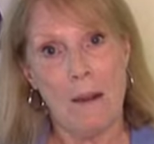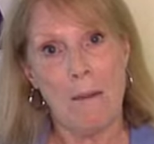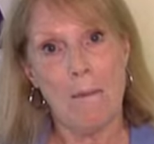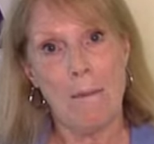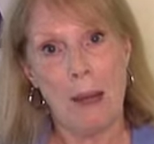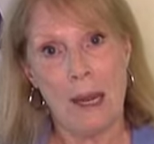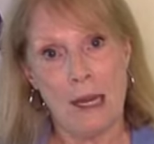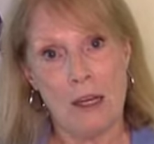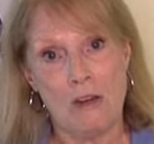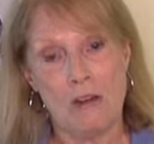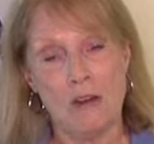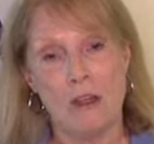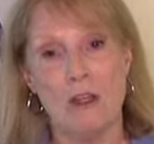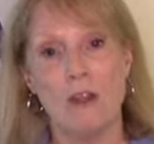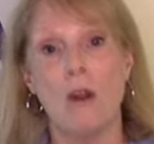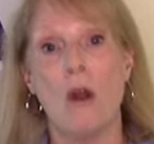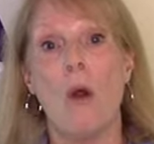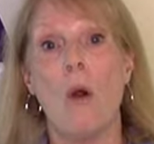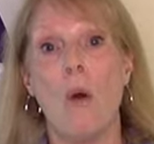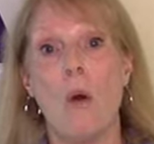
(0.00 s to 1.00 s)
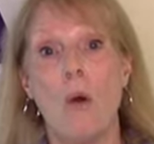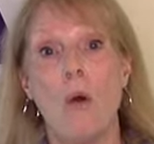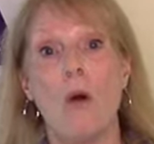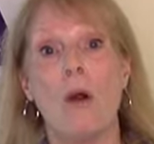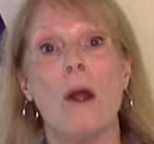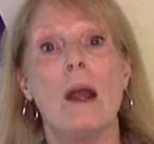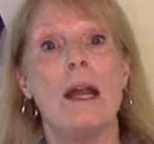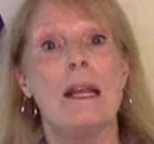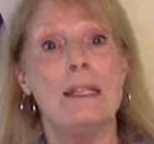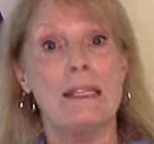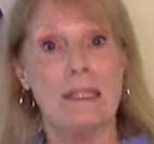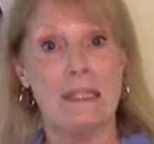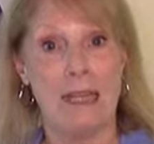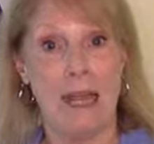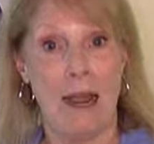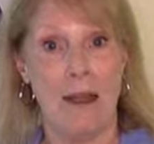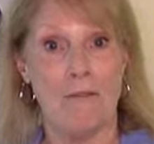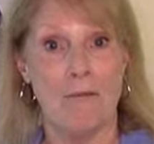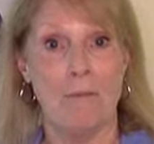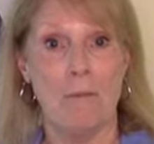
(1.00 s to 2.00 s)
patient, or a
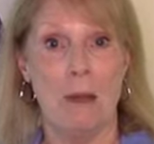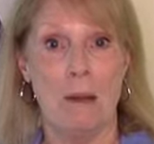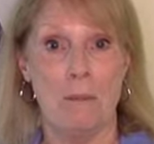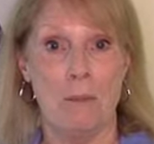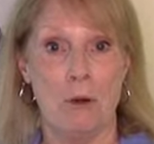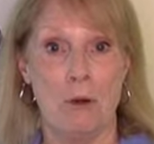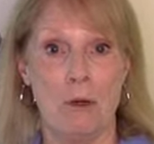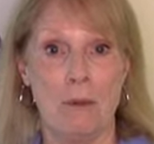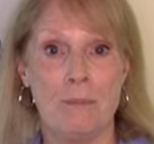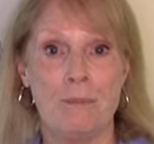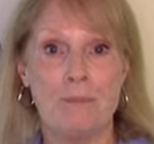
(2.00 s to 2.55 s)
staff member.